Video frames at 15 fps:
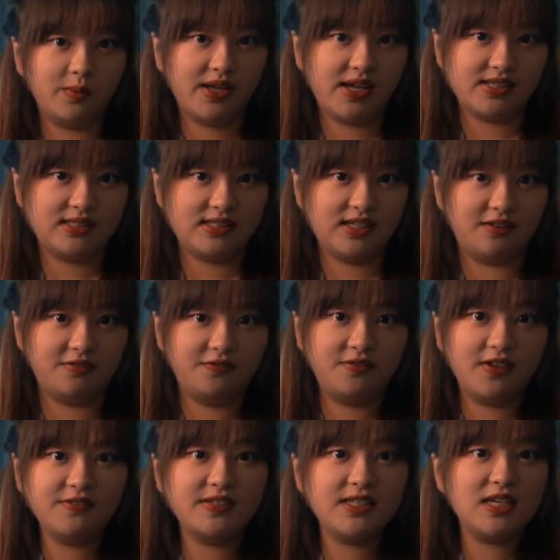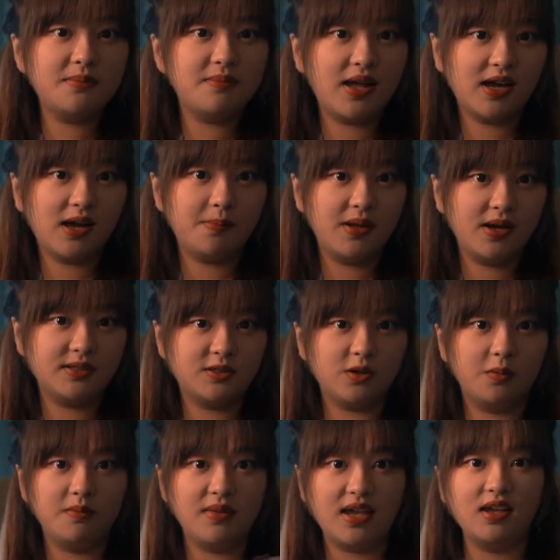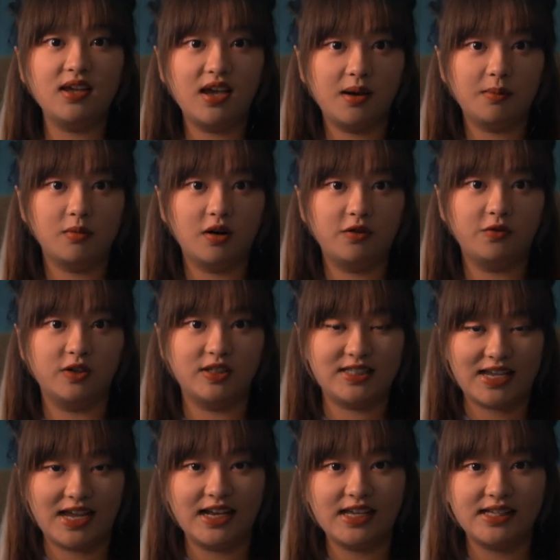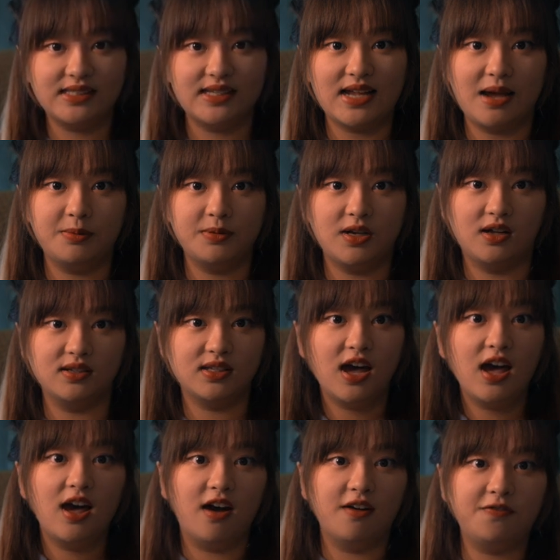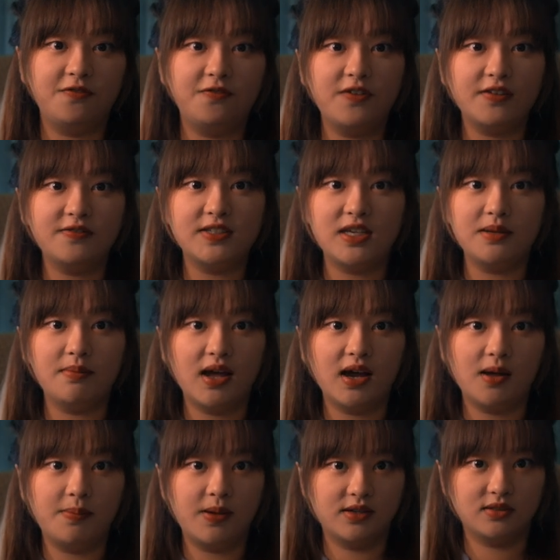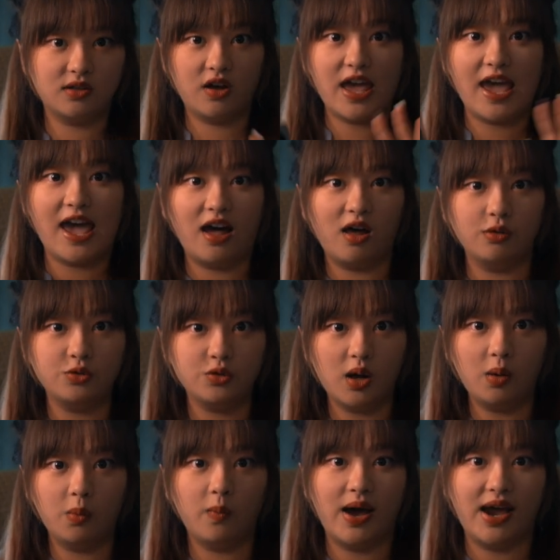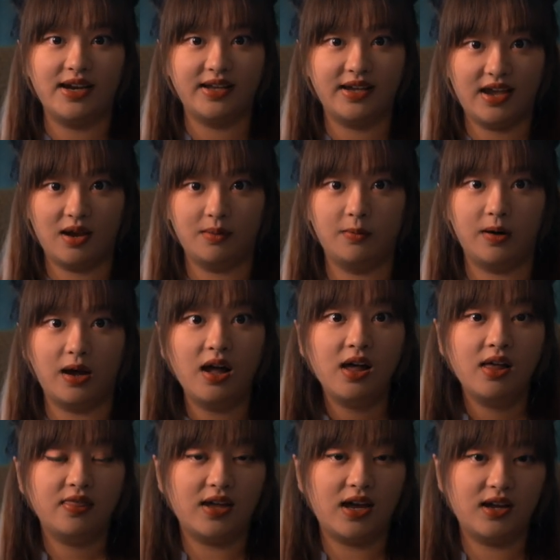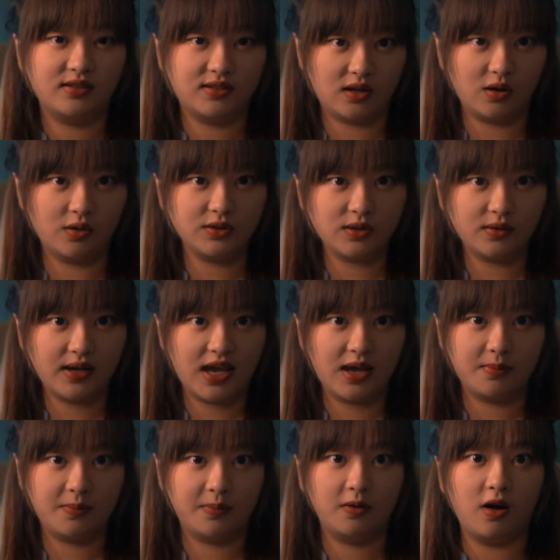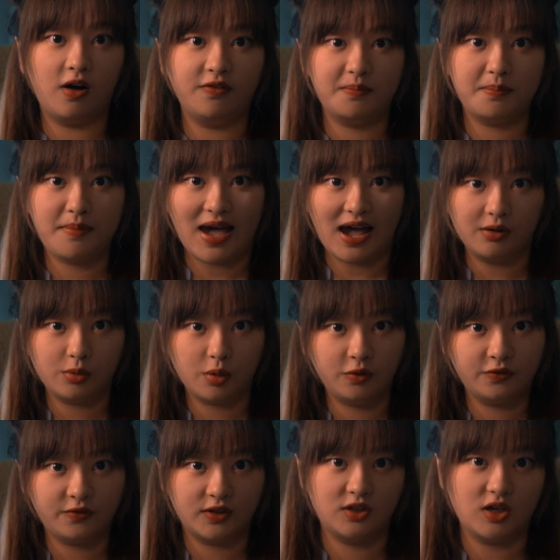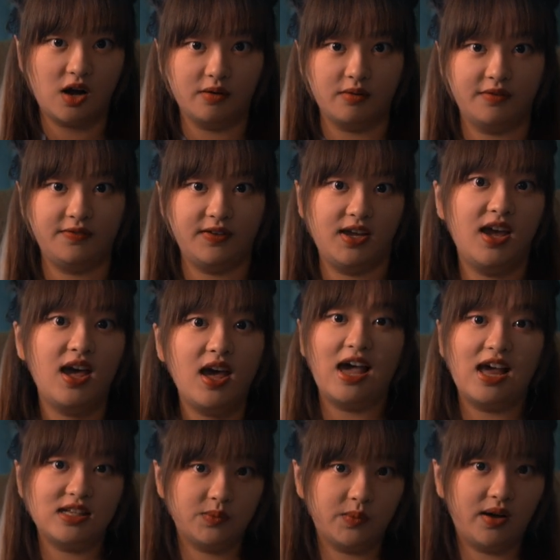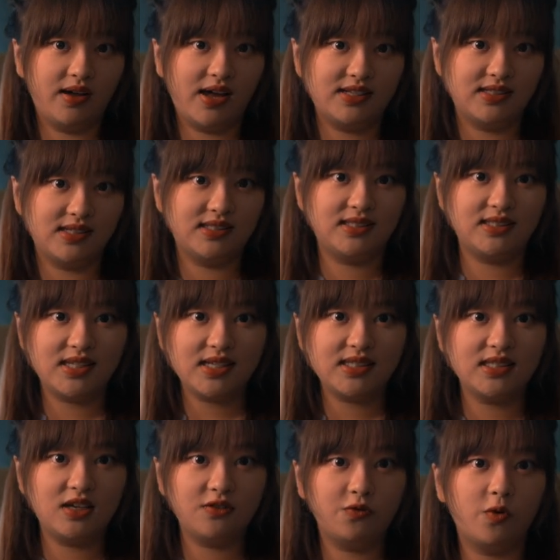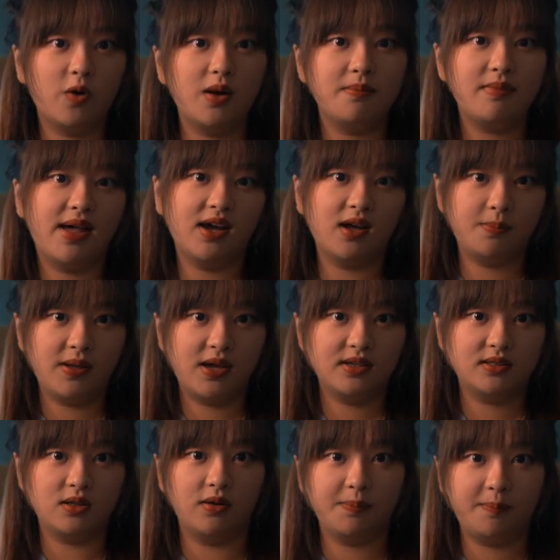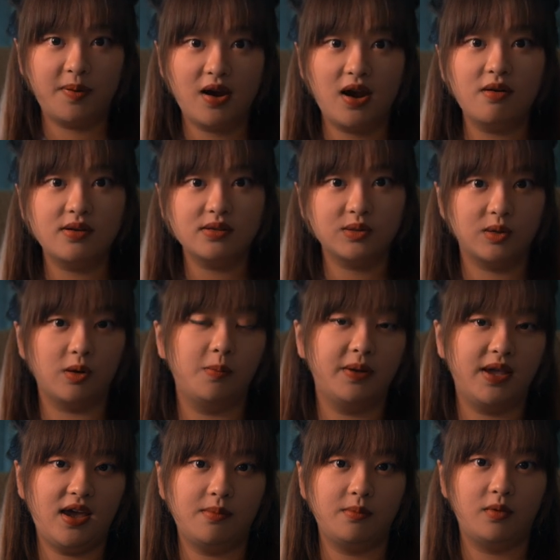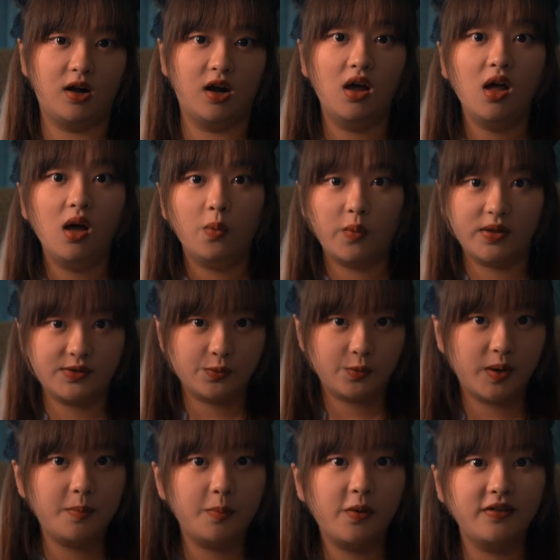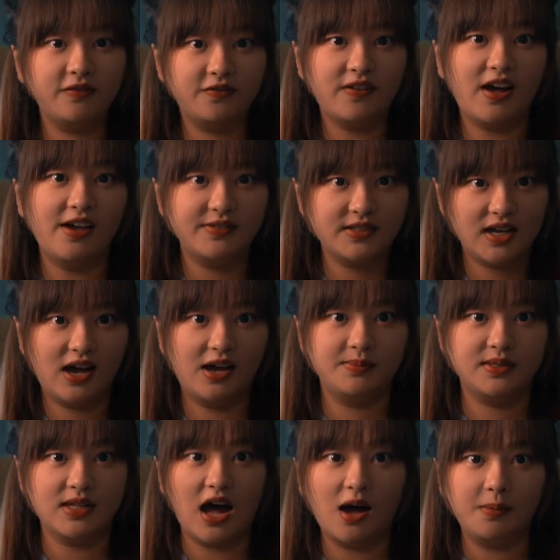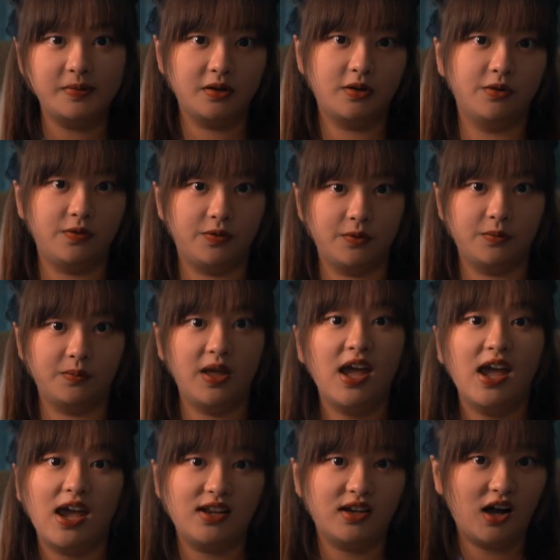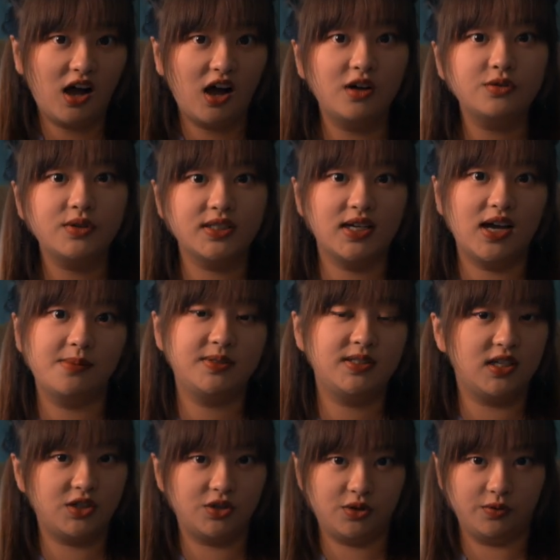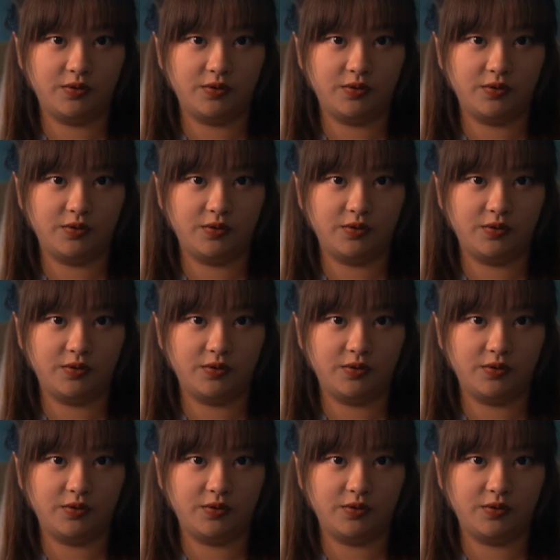we can see a 50 megapixel main camera for daily snapshots, a 50 megapixel ultra-wide camera that is also capable of macro photography, as well as a 64 megapixel periscope camera with 3.5 times optical zoom and 100 times digital